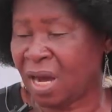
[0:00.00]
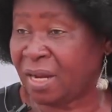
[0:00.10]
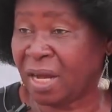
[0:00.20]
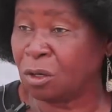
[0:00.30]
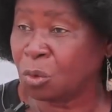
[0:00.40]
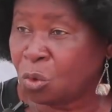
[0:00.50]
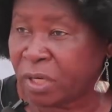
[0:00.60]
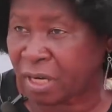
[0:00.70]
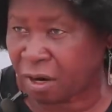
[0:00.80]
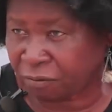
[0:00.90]
And they are not
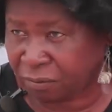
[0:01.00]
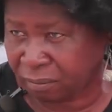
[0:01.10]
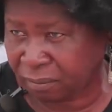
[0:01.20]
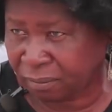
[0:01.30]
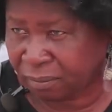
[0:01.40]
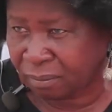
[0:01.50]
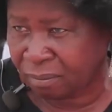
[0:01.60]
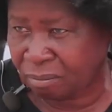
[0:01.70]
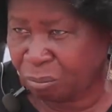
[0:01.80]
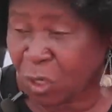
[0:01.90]
good enough
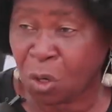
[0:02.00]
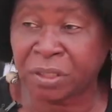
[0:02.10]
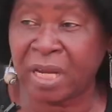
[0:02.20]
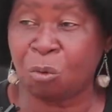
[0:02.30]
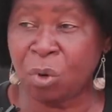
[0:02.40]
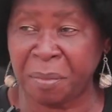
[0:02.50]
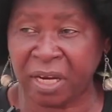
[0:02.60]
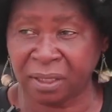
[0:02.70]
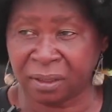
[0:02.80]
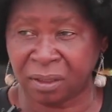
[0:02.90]
because they are
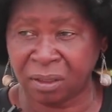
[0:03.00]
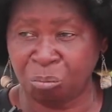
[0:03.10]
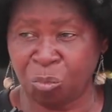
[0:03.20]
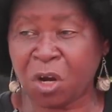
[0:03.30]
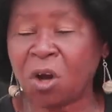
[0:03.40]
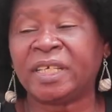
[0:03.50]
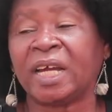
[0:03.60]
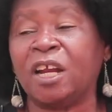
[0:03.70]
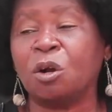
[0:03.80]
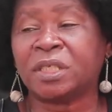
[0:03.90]
women, because they
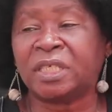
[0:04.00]
cannot